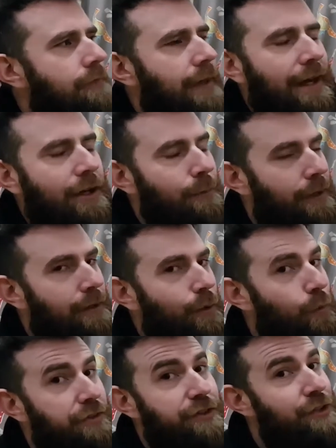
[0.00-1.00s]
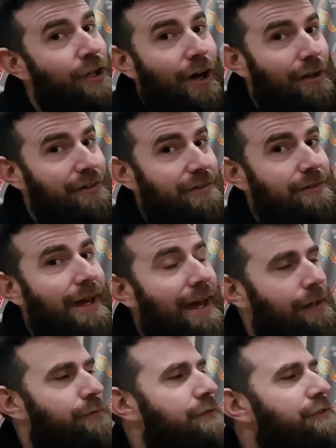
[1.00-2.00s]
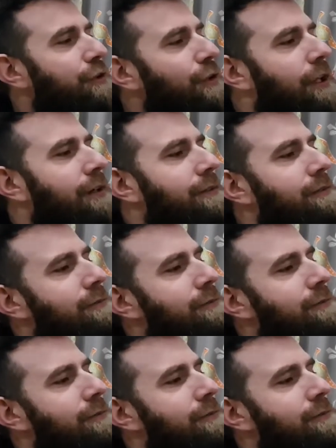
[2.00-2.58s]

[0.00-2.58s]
Elmer was not elephant colour.